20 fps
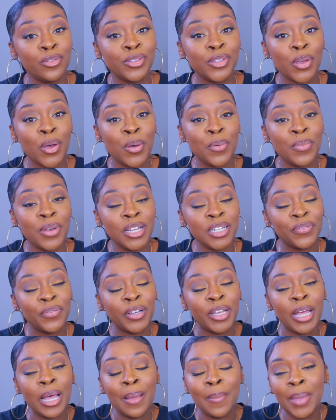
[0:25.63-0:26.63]
so much for
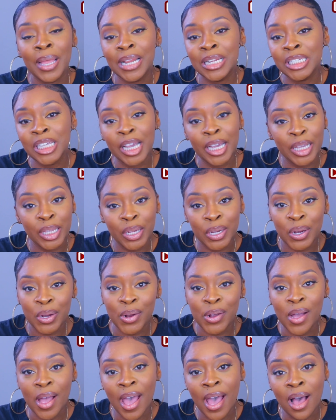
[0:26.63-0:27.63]
coming and checking your
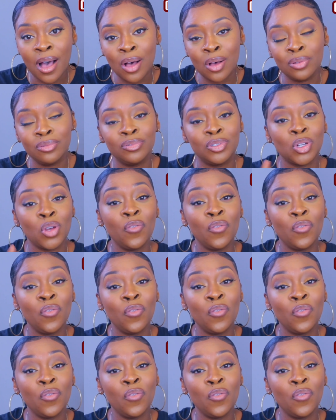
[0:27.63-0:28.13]
girl out.